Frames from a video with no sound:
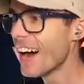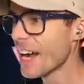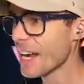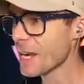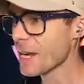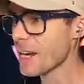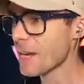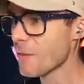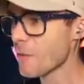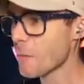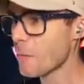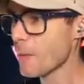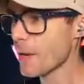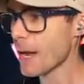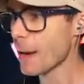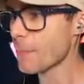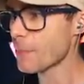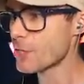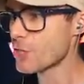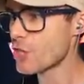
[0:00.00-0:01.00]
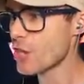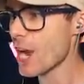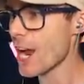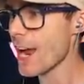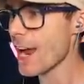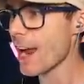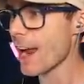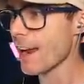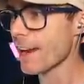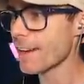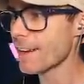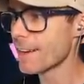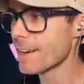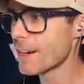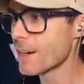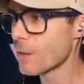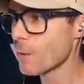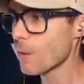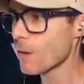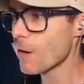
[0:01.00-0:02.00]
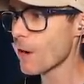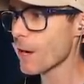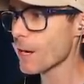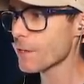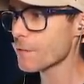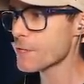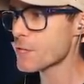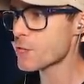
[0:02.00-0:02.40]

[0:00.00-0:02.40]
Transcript: I can even pick up a chair. What kind of